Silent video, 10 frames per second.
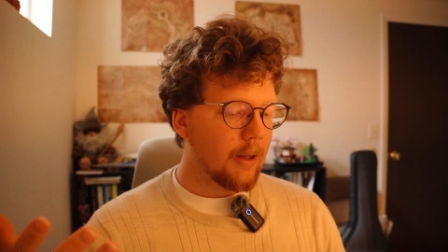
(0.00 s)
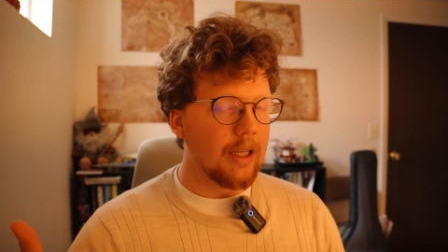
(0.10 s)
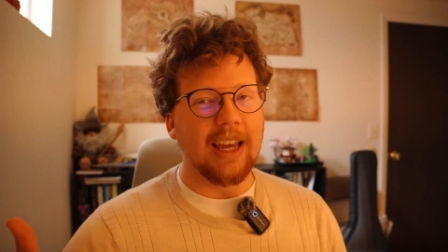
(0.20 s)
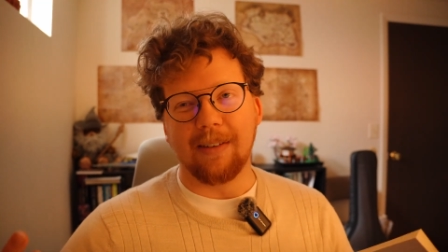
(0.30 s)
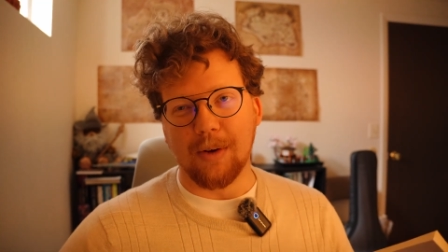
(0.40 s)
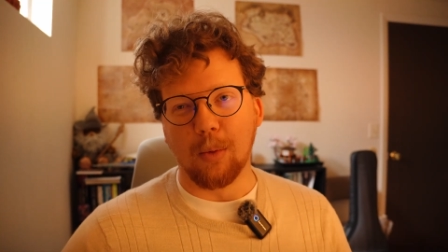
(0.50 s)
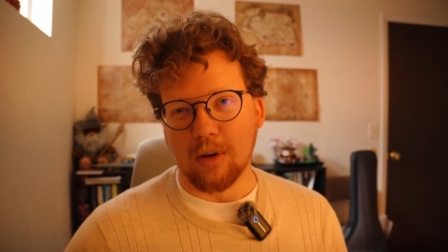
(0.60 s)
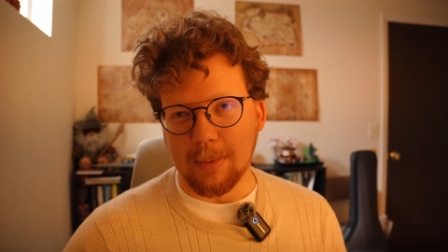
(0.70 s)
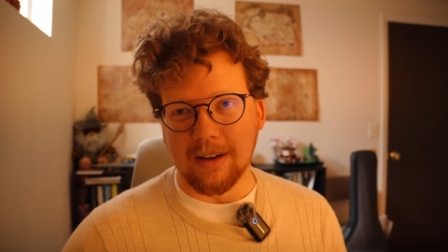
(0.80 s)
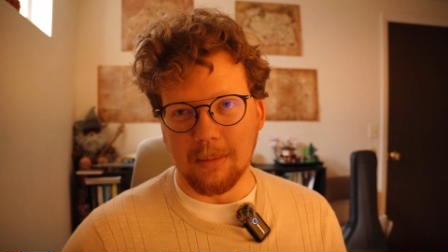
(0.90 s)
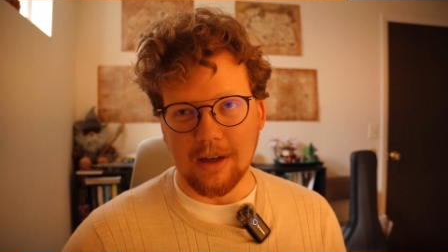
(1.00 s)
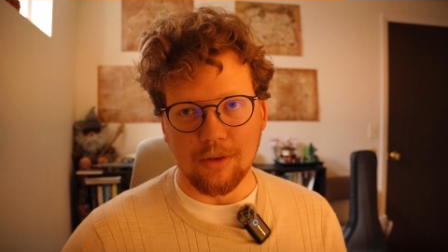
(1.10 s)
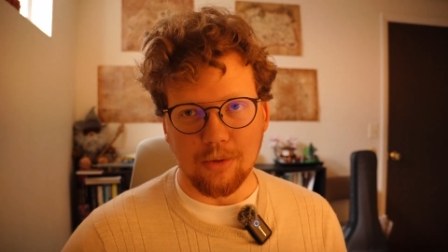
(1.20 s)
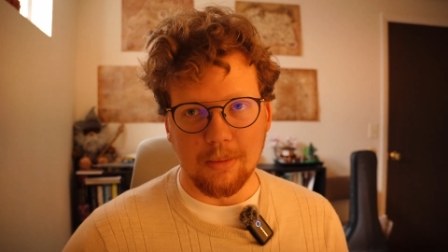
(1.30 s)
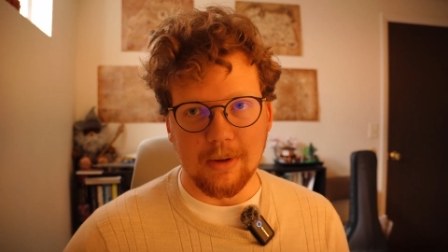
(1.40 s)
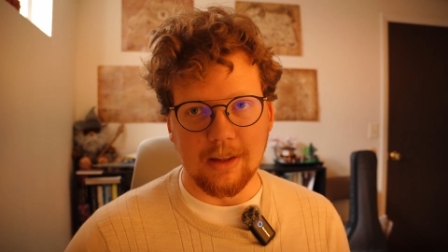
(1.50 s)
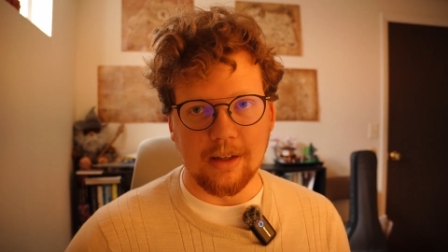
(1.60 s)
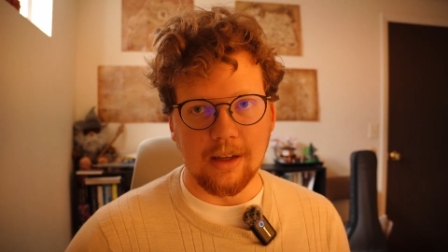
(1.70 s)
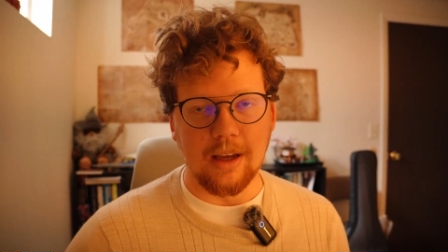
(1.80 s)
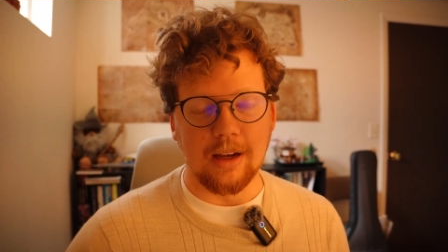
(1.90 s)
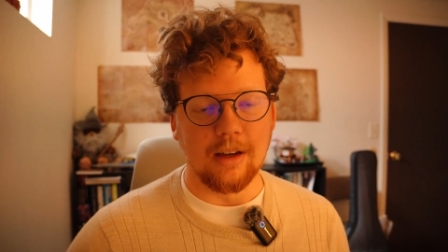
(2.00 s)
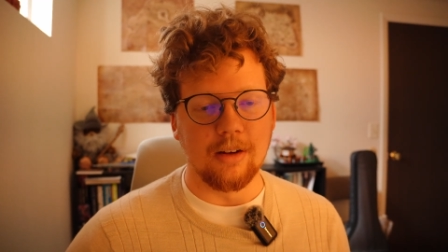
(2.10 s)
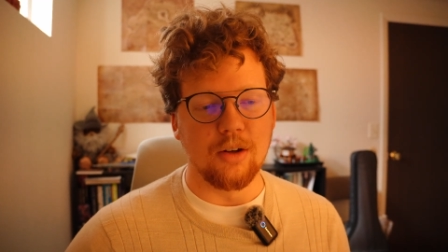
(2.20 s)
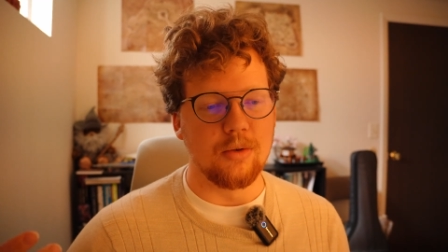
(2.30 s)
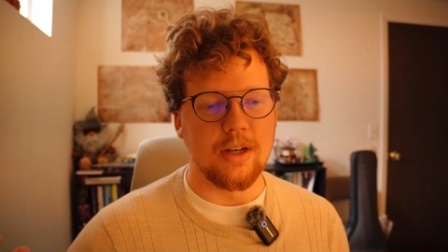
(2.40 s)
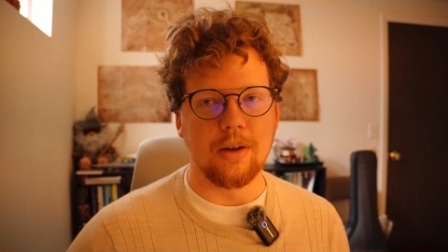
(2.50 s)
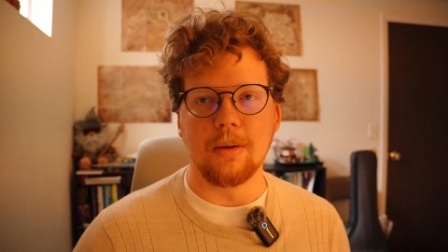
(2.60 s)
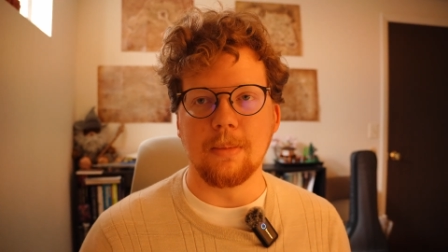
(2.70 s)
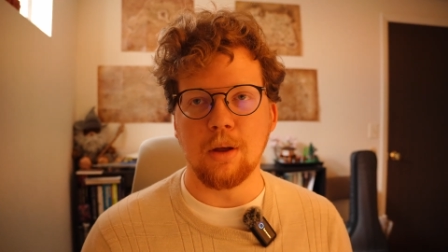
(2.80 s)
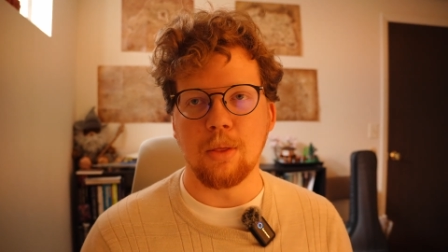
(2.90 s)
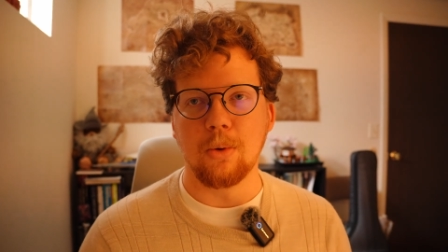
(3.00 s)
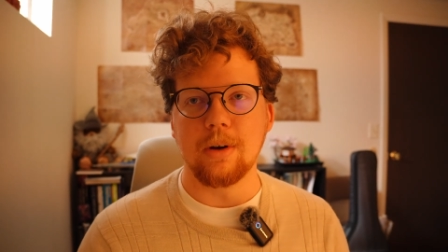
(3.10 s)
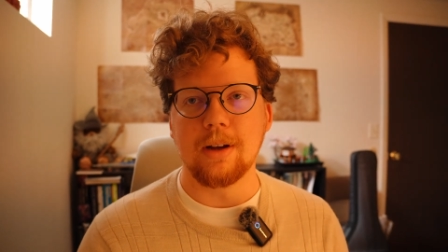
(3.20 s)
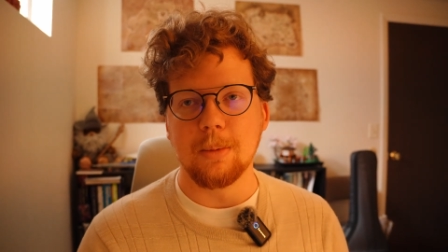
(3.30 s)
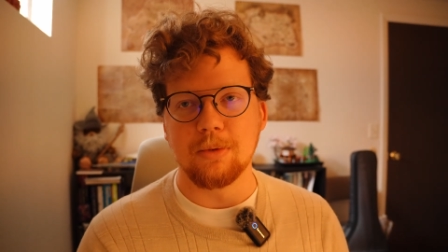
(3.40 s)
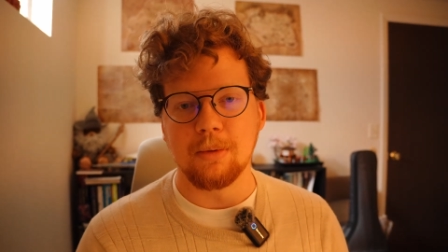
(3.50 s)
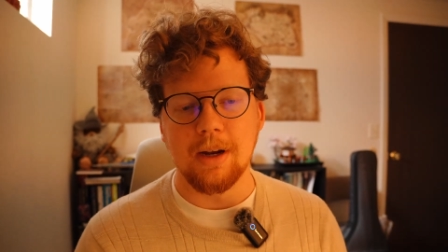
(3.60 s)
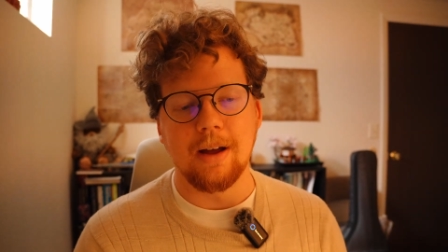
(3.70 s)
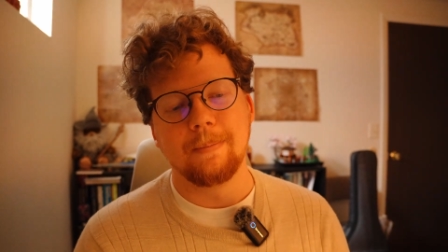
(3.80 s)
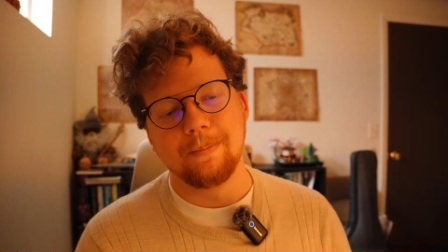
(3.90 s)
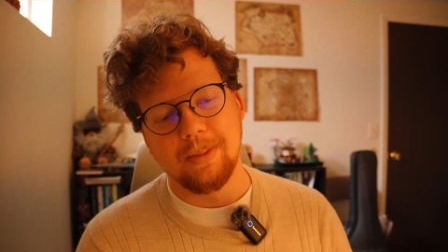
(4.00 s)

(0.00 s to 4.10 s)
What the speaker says: you have to respect me and treat me like a king, and don't doubt that my authority comes from God.